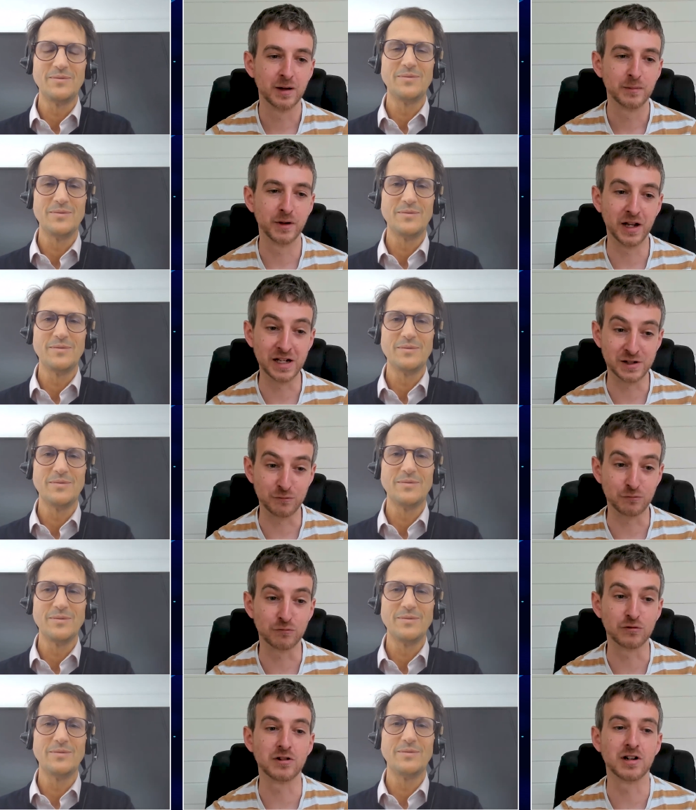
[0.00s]
Speaker 1: but it's a
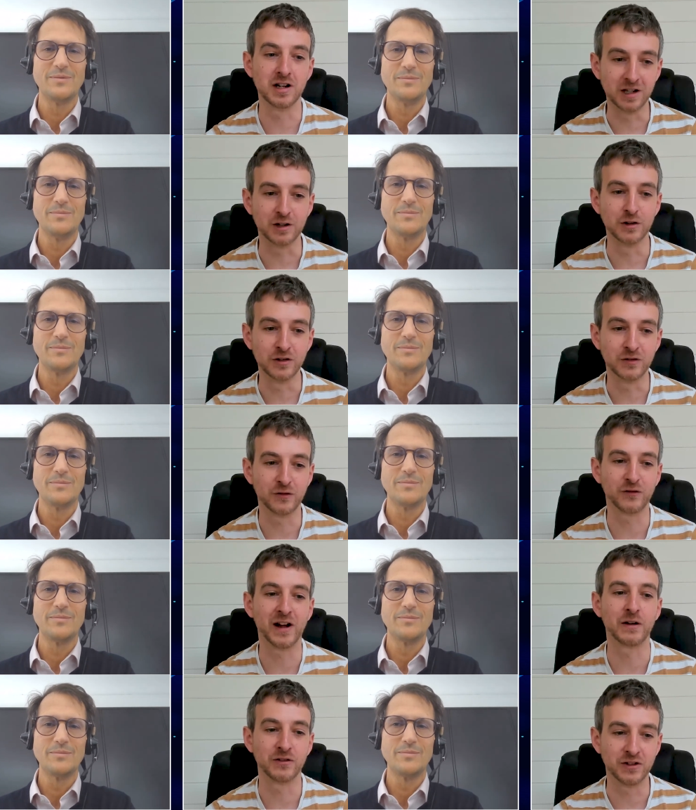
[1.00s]
really good
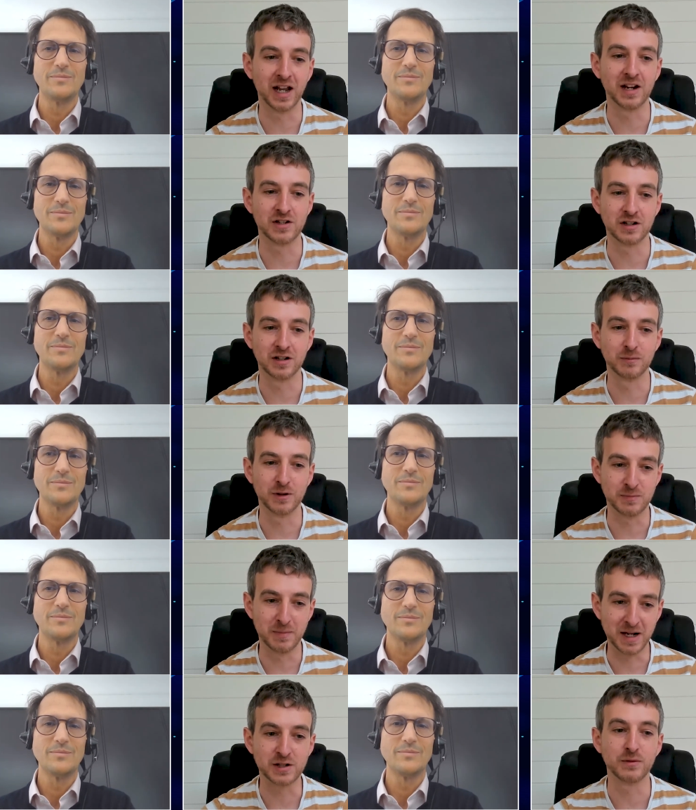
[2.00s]
foundation which
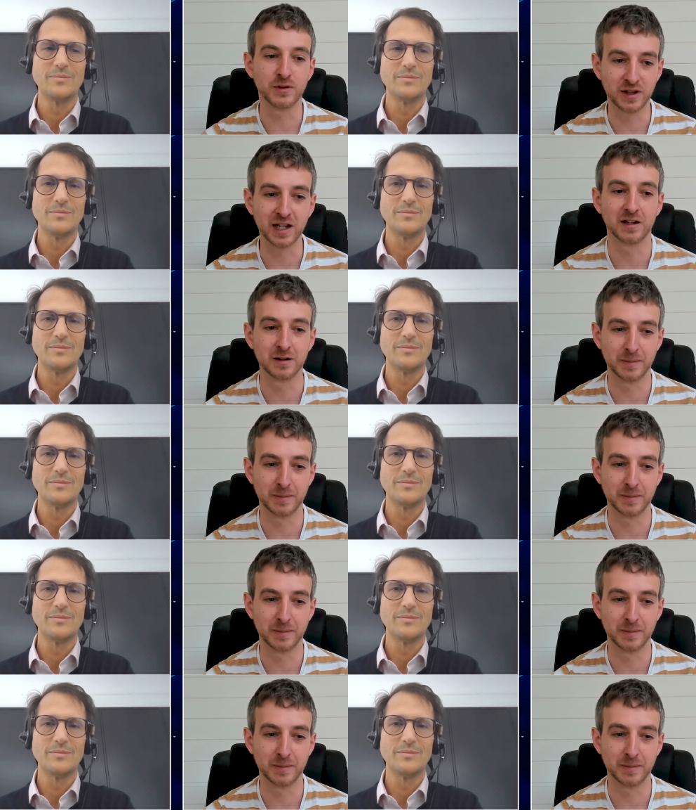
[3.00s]
makes you think